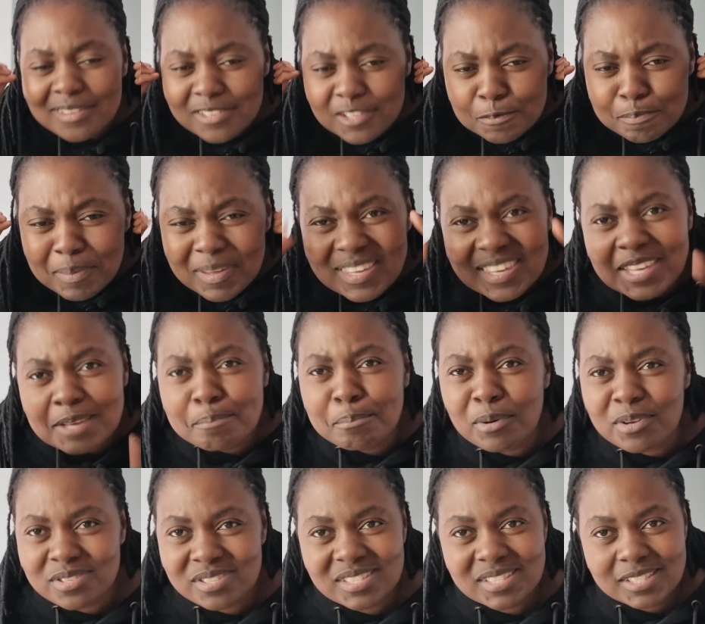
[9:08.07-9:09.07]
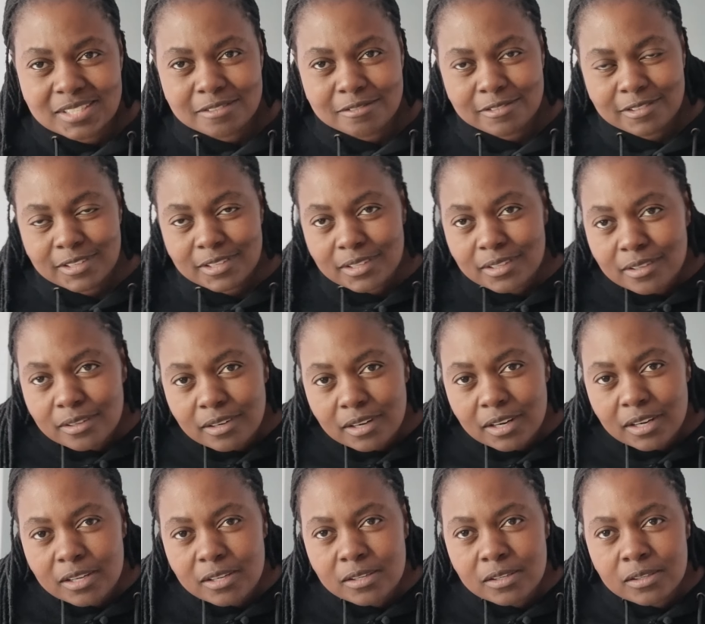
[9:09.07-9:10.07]
speaking positive,
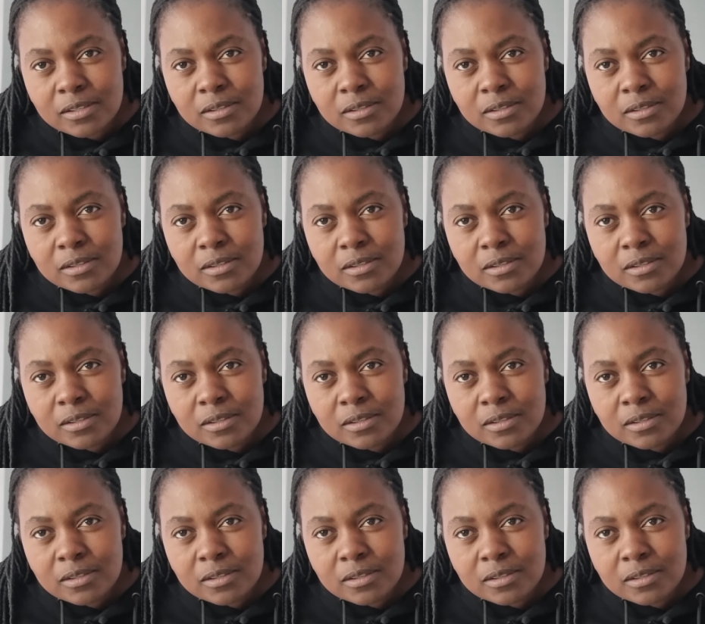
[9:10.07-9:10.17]
huh?